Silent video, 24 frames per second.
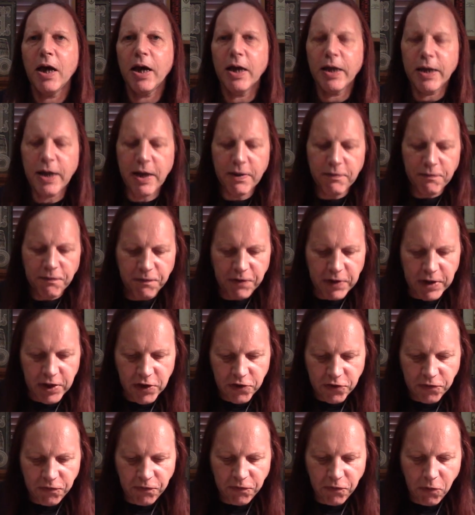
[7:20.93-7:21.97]
and then
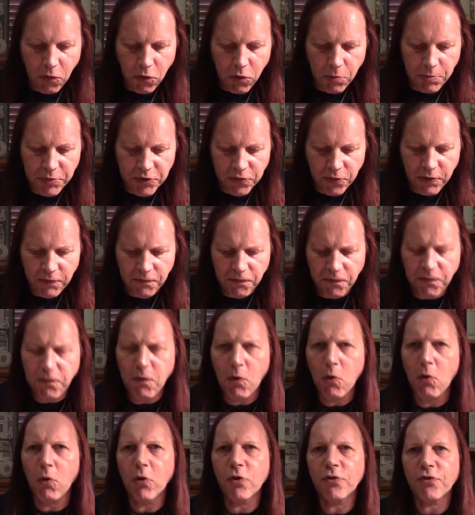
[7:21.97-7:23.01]
finished for between
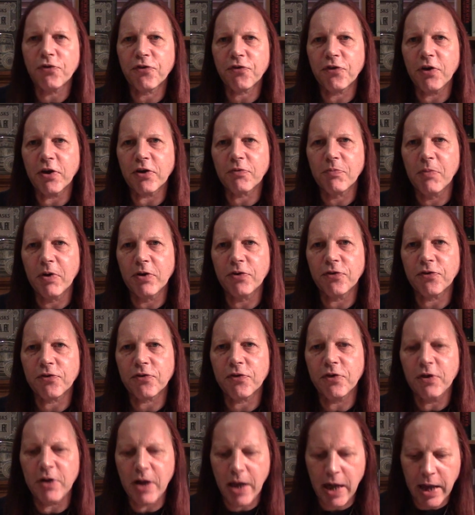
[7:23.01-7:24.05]
4 and 6
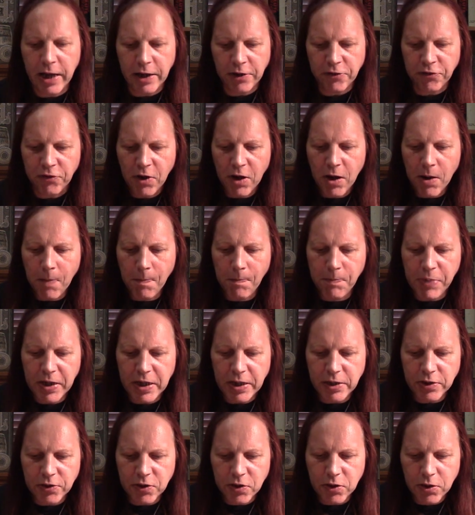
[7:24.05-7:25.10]
months in
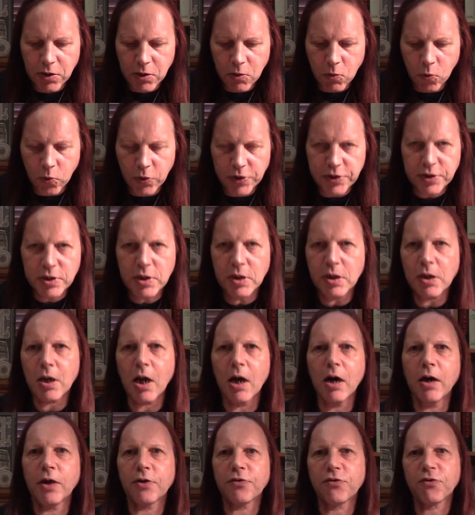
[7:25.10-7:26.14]
ex-peated whiskey
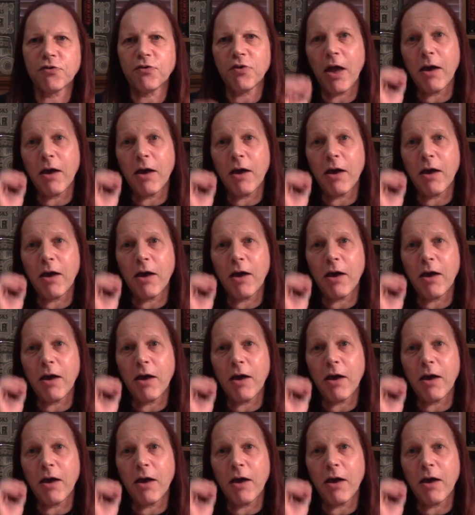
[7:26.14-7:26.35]
casks.